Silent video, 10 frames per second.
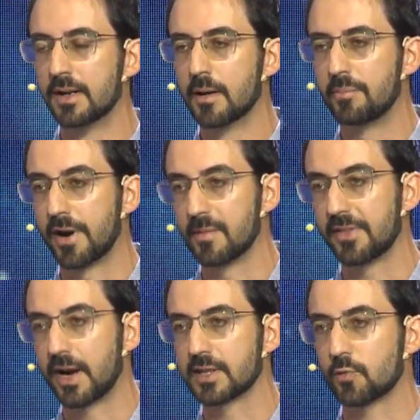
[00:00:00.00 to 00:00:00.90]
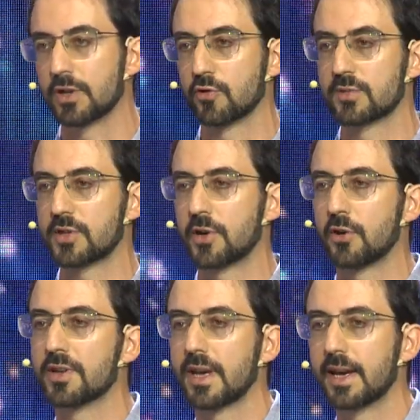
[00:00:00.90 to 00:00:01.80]
parameterized quantum
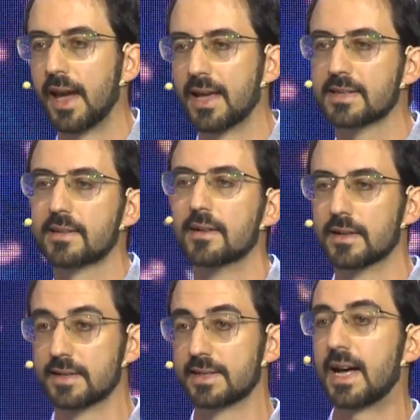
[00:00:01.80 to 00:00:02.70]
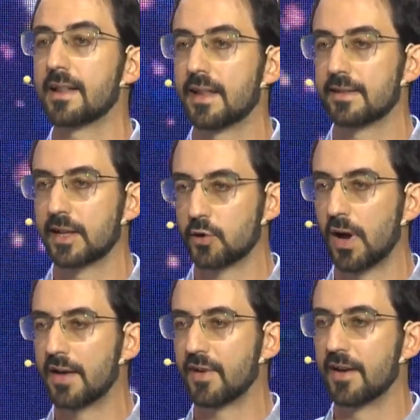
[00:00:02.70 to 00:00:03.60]
circuit against the data that you
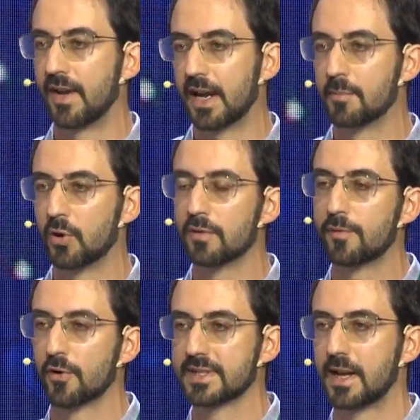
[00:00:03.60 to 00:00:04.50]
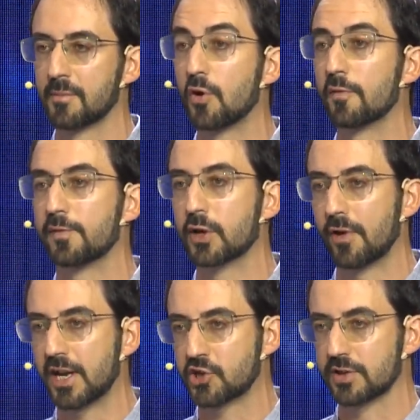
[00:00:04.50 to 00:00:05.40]
have available for some
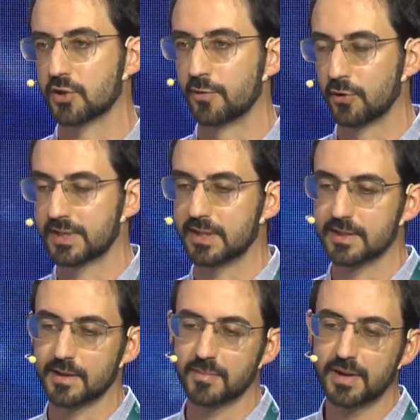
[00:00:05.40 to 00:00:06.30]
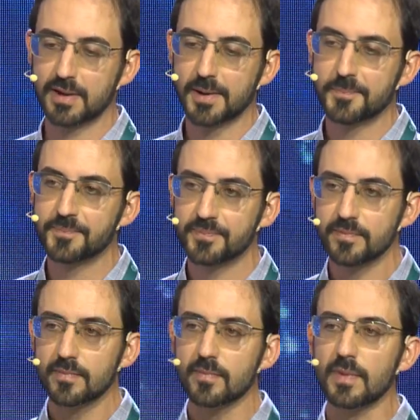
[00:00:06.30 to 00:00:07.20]
configurations of your system.
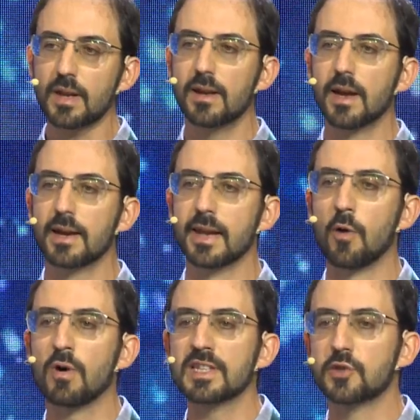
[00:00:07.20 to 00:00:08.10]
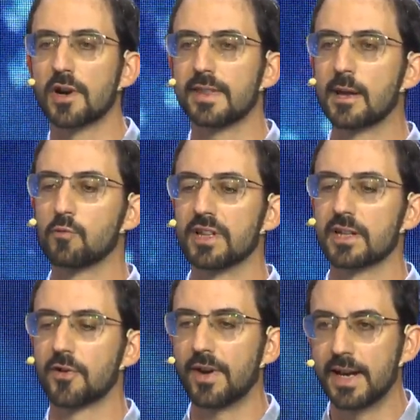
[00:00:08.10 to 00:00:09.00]
Now, once you are done with the
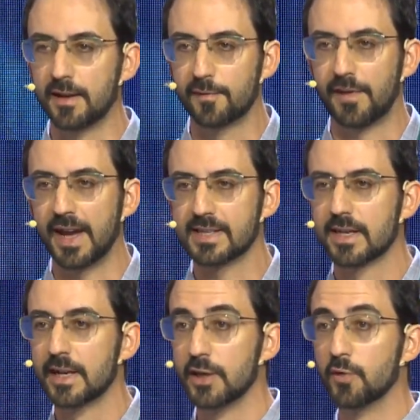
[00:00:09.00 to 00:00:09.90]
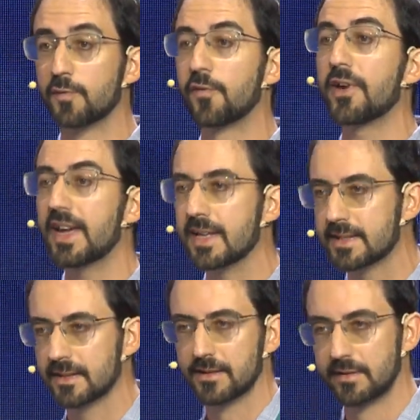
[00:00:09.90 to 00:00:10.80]
training phase, you
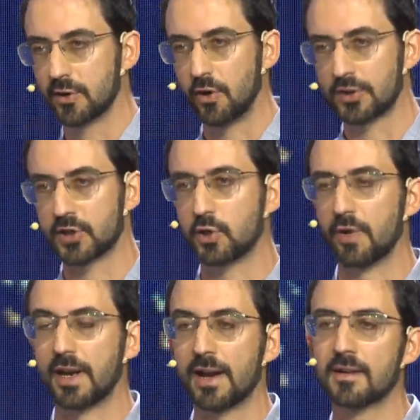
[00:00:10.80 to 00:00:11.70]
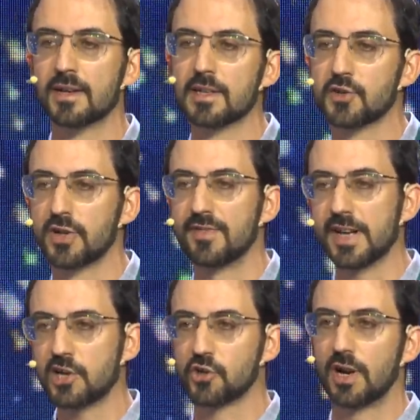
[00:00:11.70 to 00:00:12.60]
freeze the cost QNN, so the
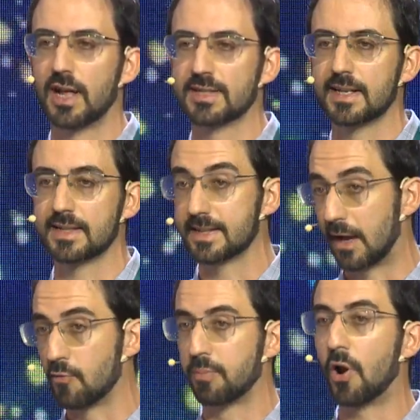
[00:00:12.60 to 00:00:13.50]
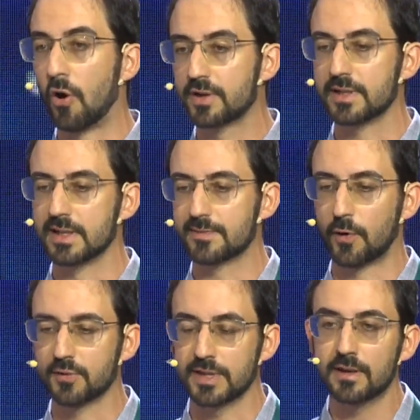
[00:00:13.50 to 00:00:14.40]
variational ansatz is now blocked, it's
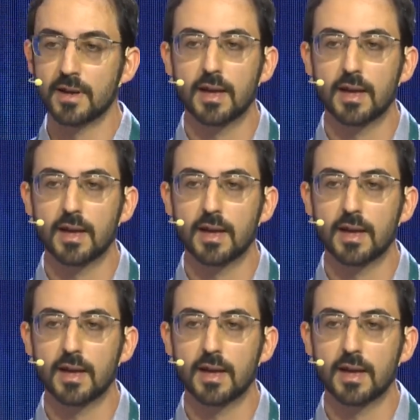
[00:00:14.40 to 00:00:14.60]
frozen,